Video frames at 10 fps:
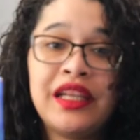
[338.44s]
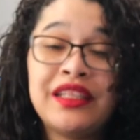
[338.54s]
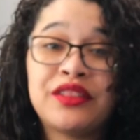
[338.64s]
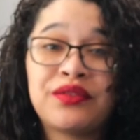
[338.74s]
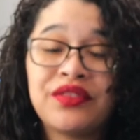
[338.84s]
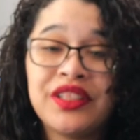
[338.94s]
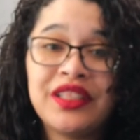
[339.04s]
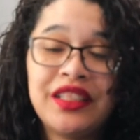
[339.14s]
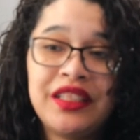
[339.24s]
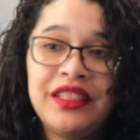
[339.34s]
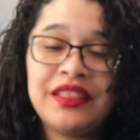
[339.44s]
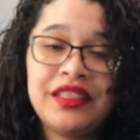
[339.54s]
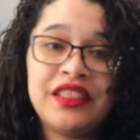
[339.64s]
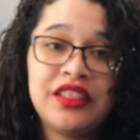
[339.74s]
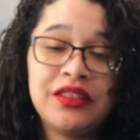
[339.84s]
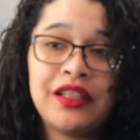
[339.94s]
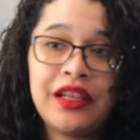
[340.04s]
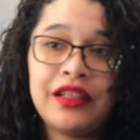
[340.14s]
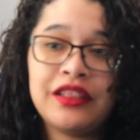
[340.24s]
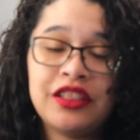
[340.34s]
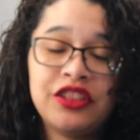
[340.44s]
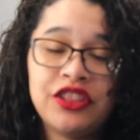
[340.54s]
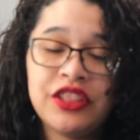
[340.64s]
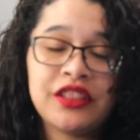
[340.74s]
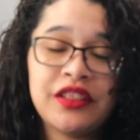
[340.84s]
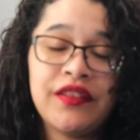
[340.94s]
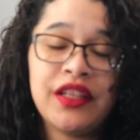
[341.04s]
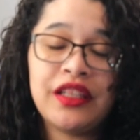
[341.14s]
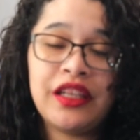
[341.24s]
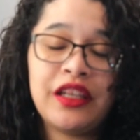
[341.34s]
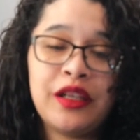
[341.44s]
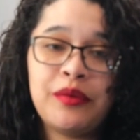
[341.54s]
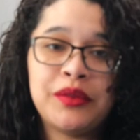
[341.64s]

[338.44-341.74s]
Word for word: And it's really easy to get the gist of the game,